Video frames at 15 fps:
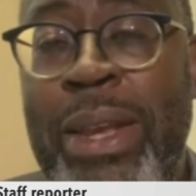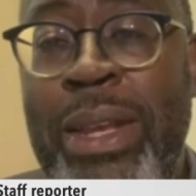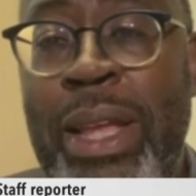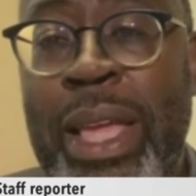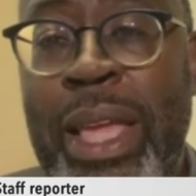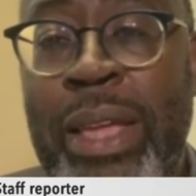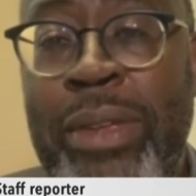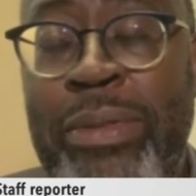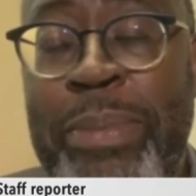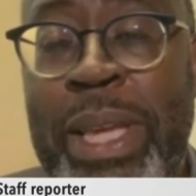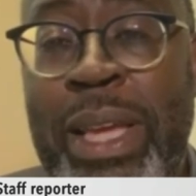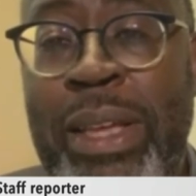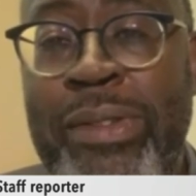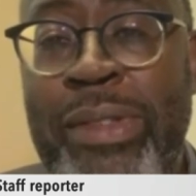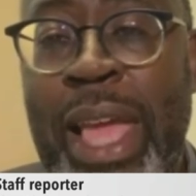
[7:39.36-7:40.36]
it, I guess,
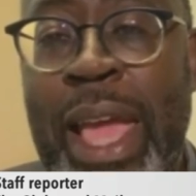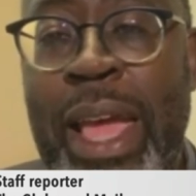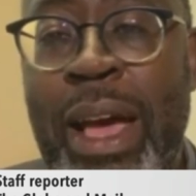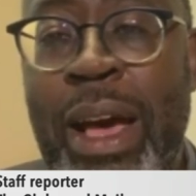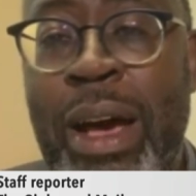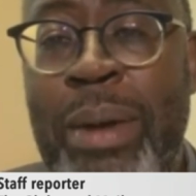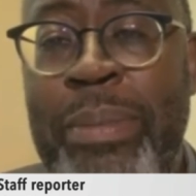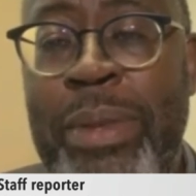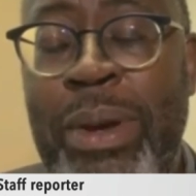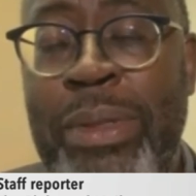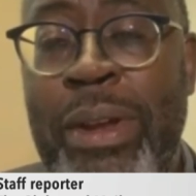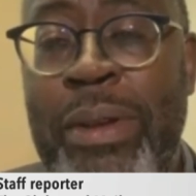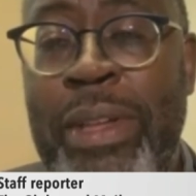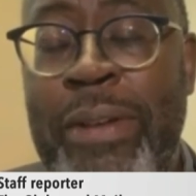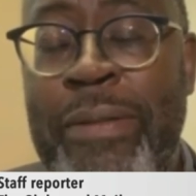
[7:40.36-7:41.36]
because they, um, you know,
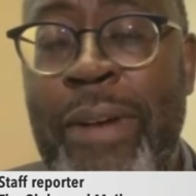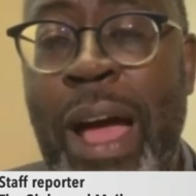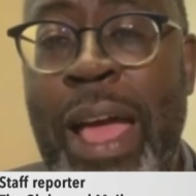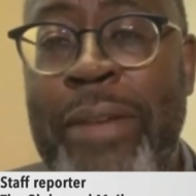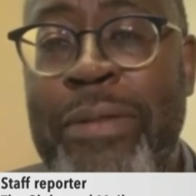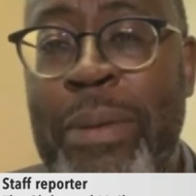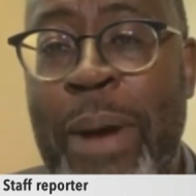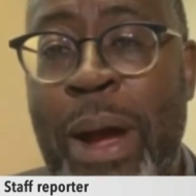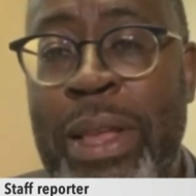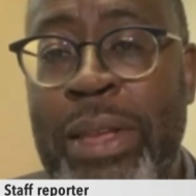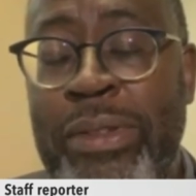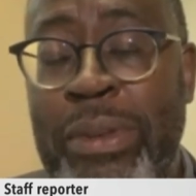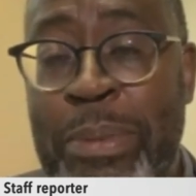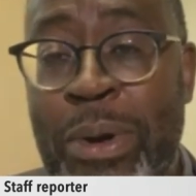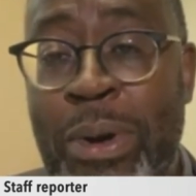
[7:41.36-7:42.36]
they're they're vying for party
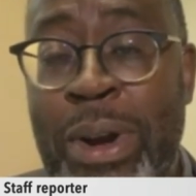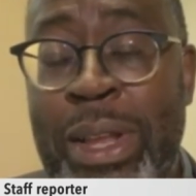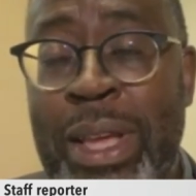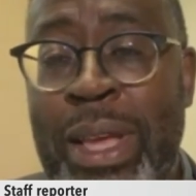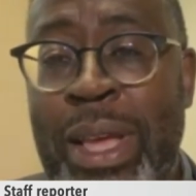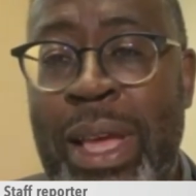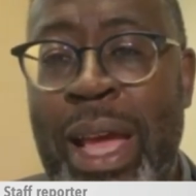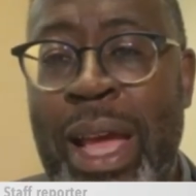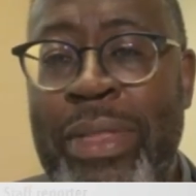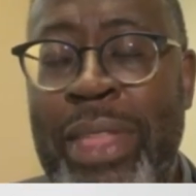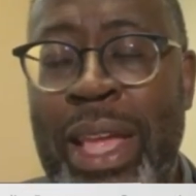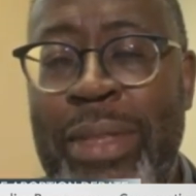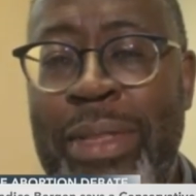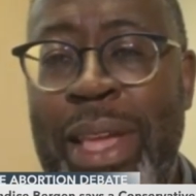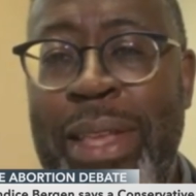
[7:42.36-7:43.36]
support and
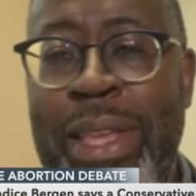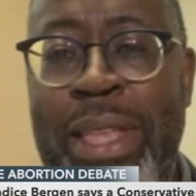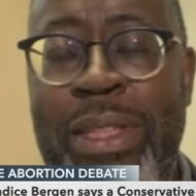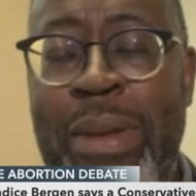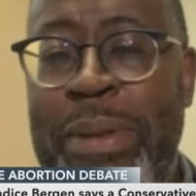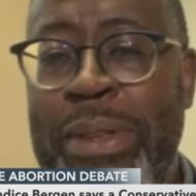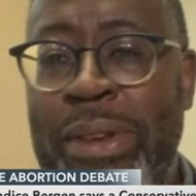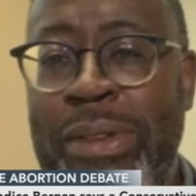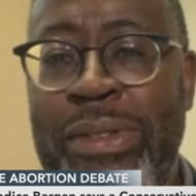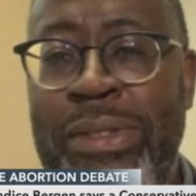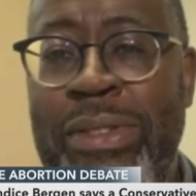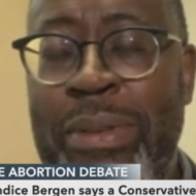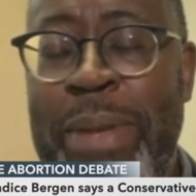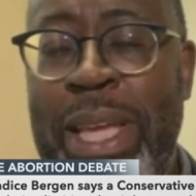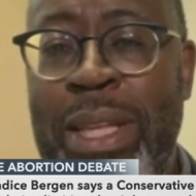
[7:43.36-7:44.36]
they, they need their positions
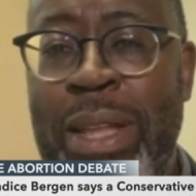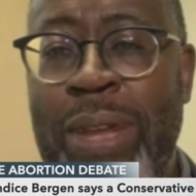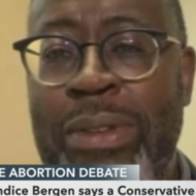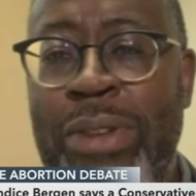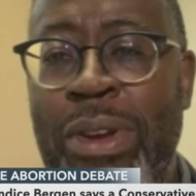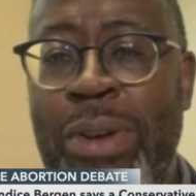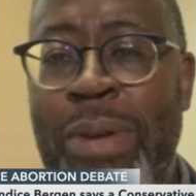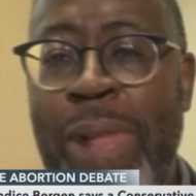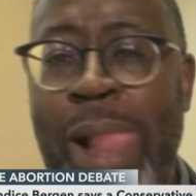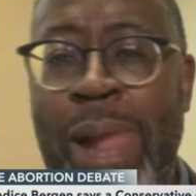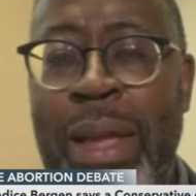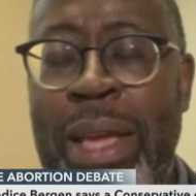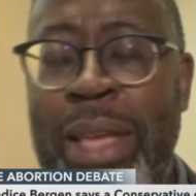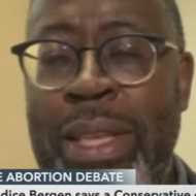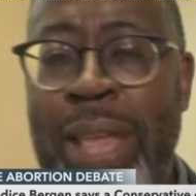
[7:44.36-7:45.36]
to be clear. So,
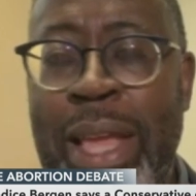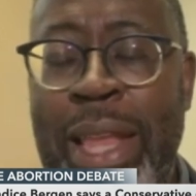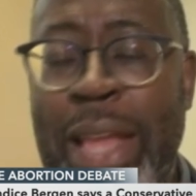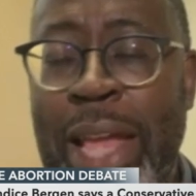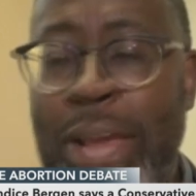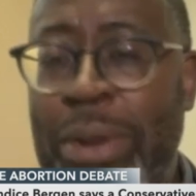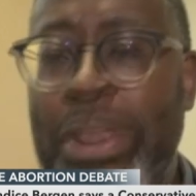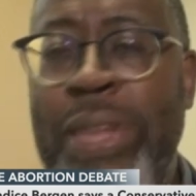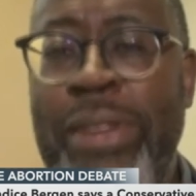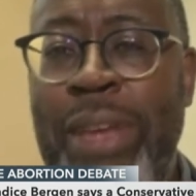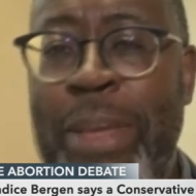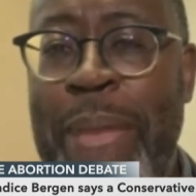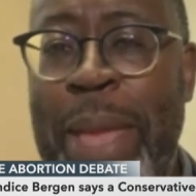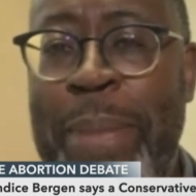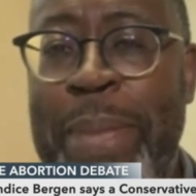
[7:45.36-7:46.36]
it, and I know that
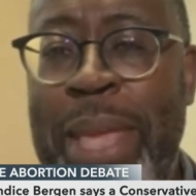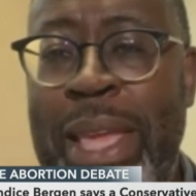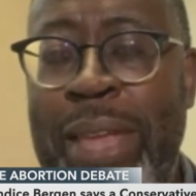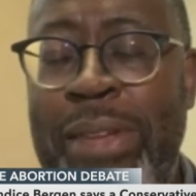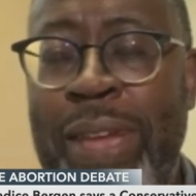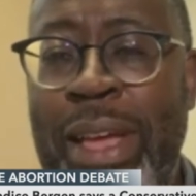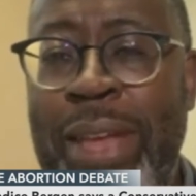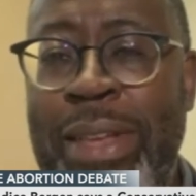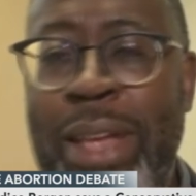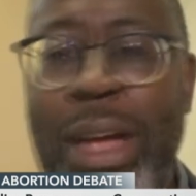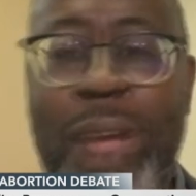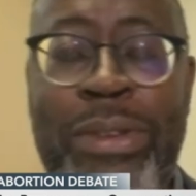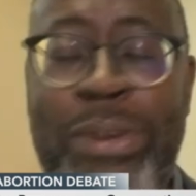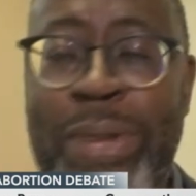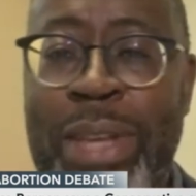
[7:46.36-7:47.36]
some MPs uh, did,
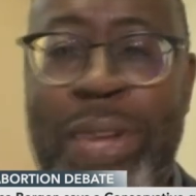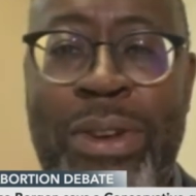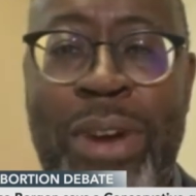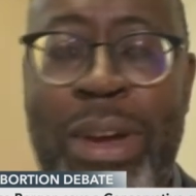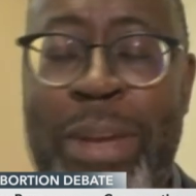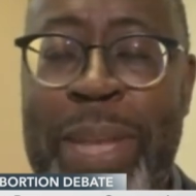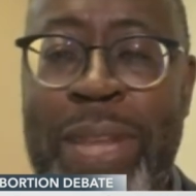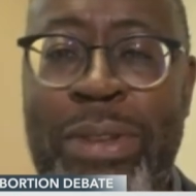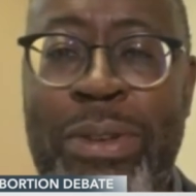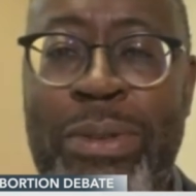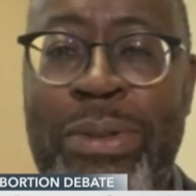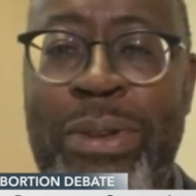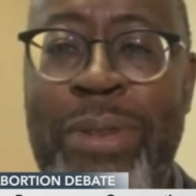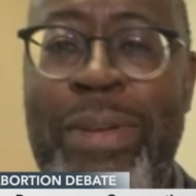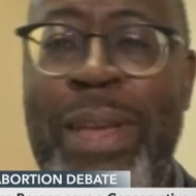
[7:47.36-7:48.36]
also did talk about it. So,
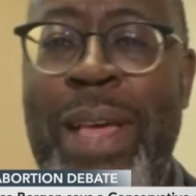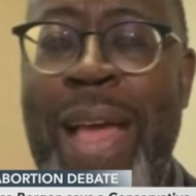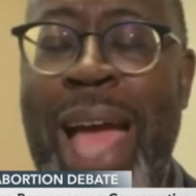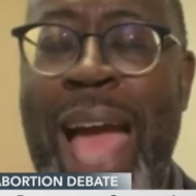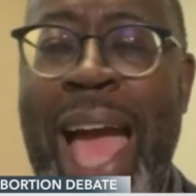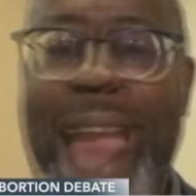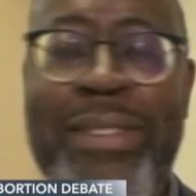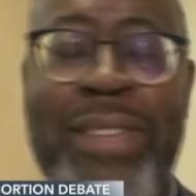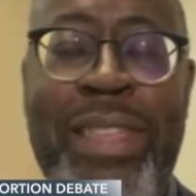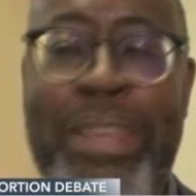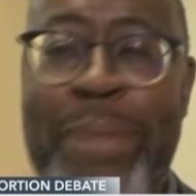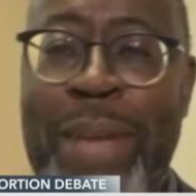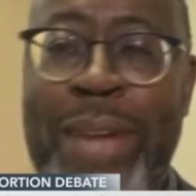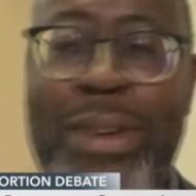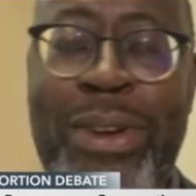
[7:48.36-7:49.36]
sort of asking
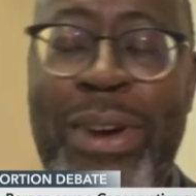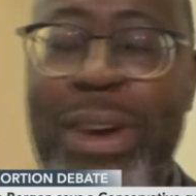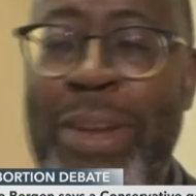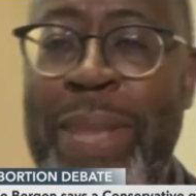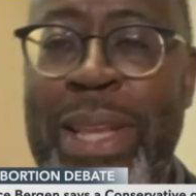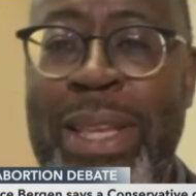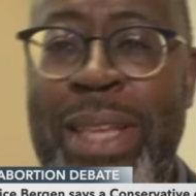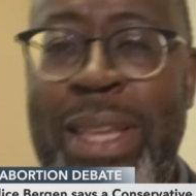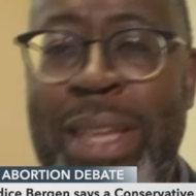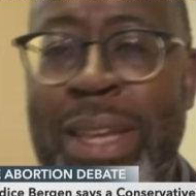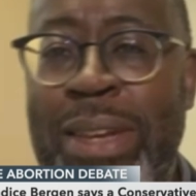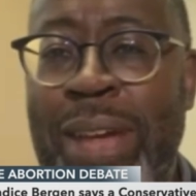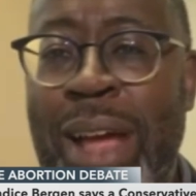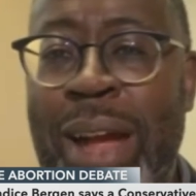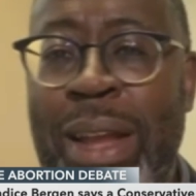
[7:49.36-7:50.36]
them not to talk about it didn't
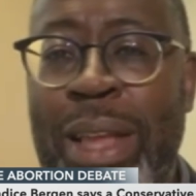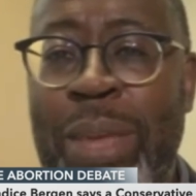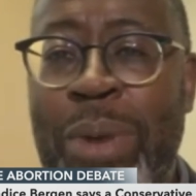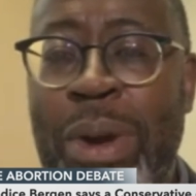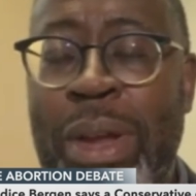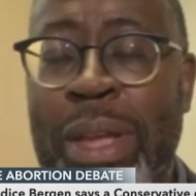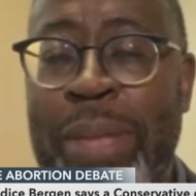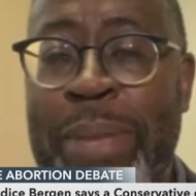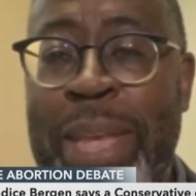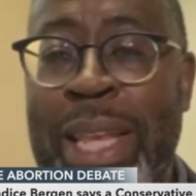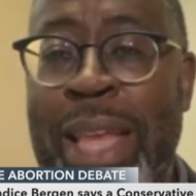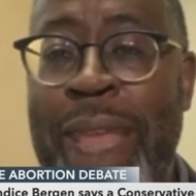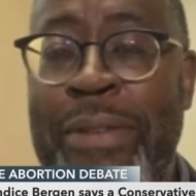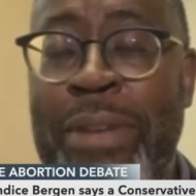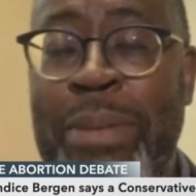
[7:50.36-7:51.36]
entirely work. I mean,
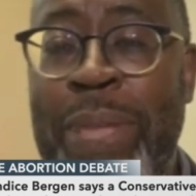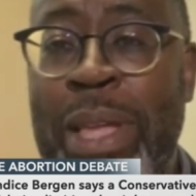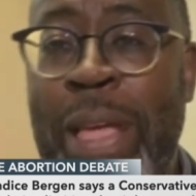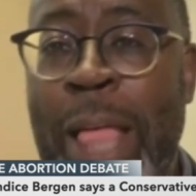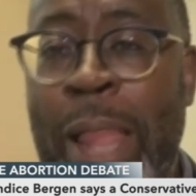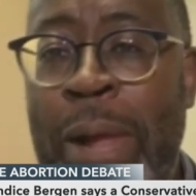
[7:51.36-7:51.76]
inevitably,